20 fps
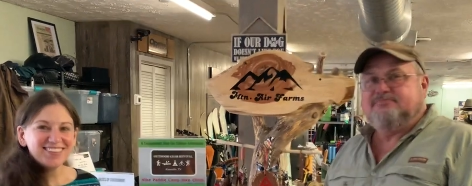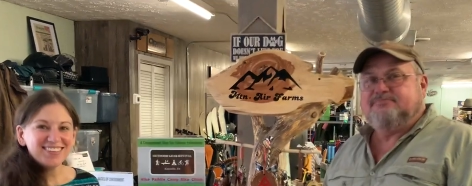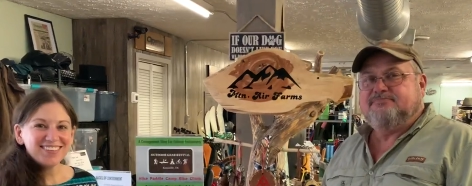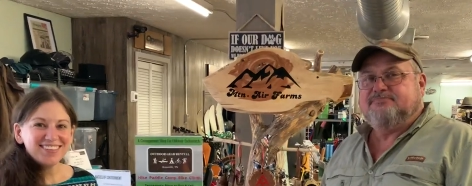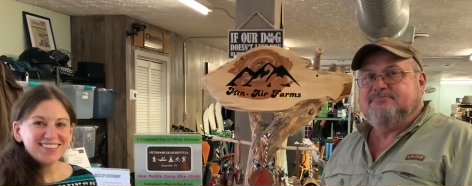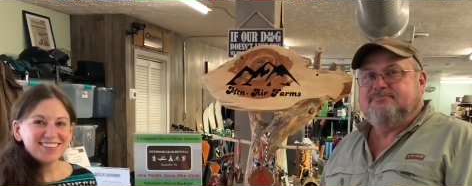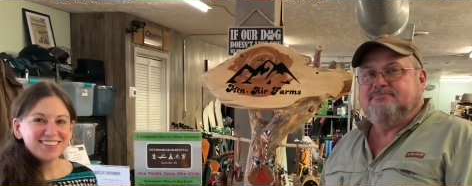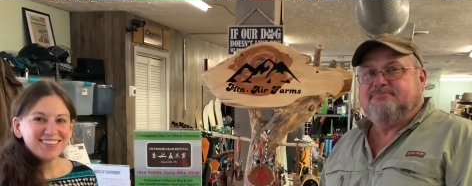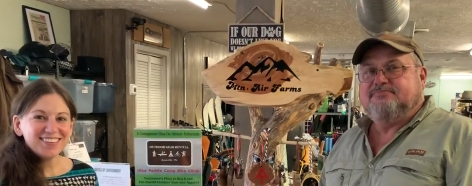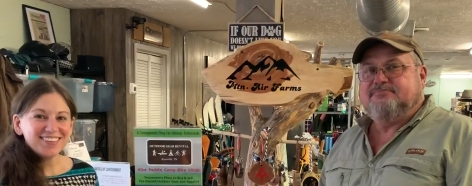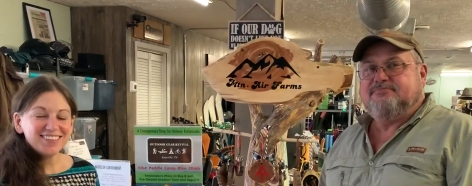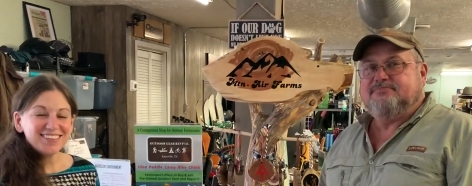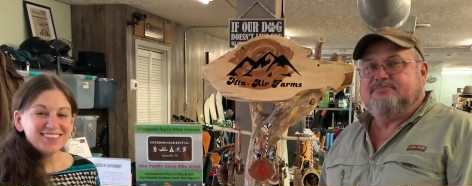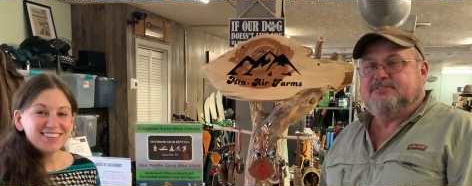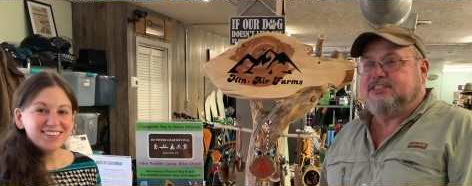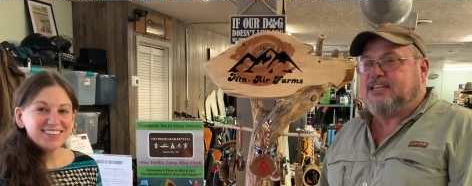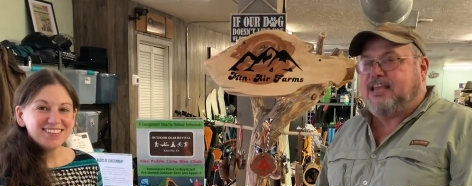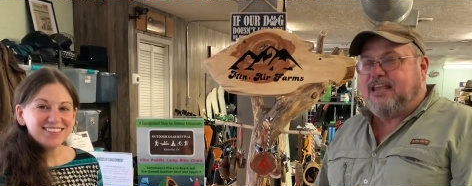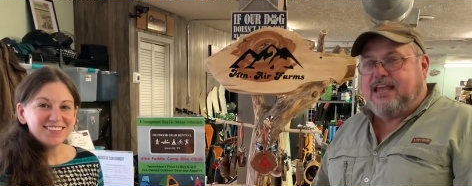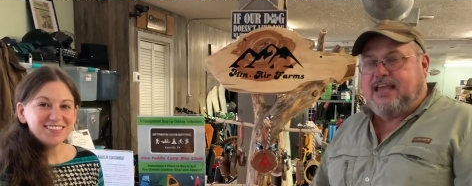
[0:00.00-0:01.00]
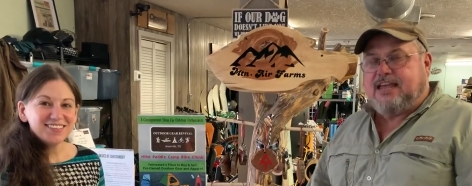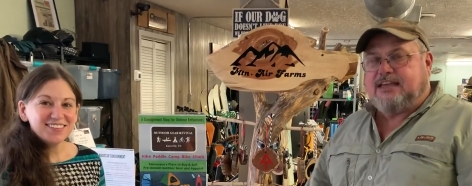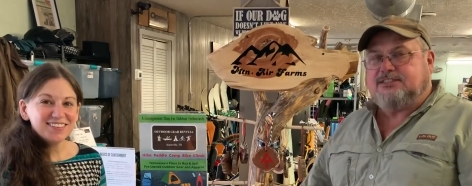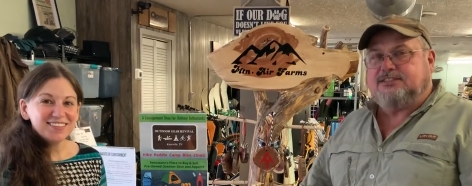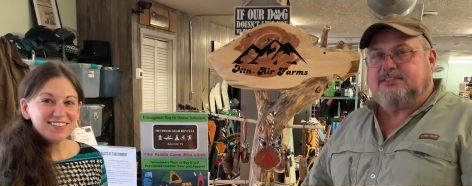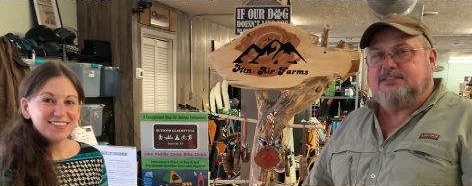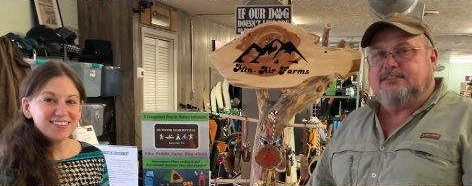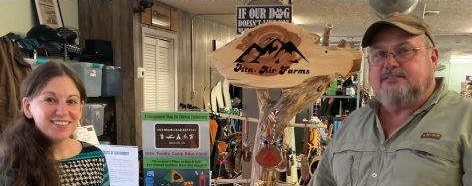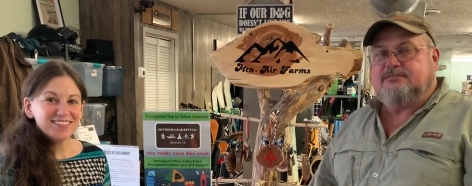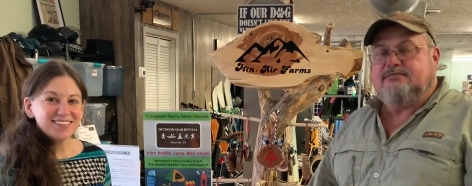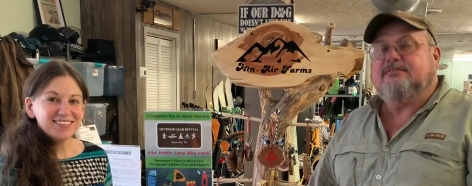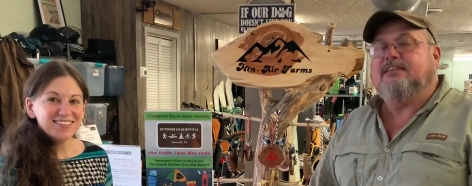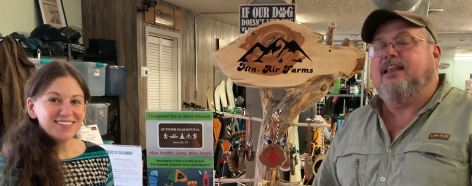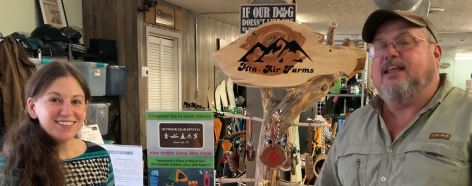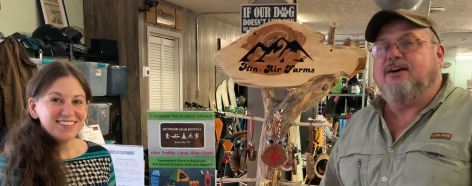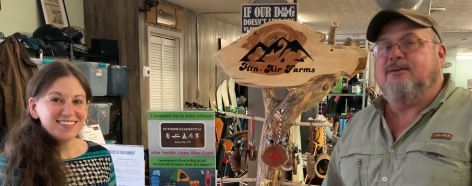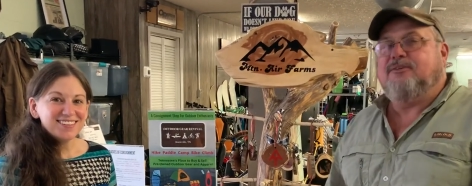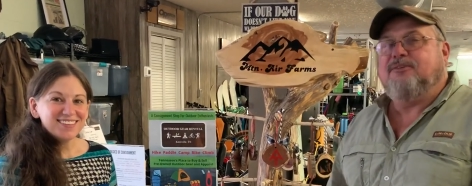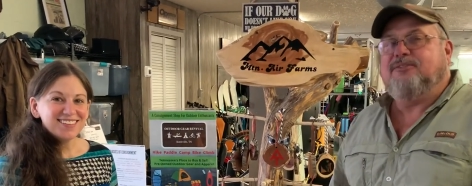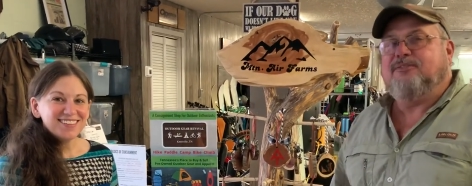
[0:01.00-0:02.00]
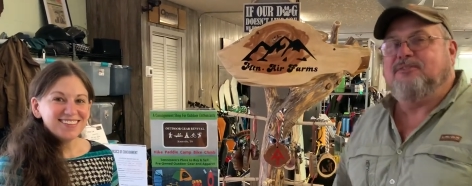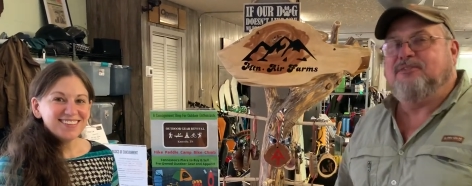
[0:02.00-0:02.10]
Speaker 1: Go. Say action. Action.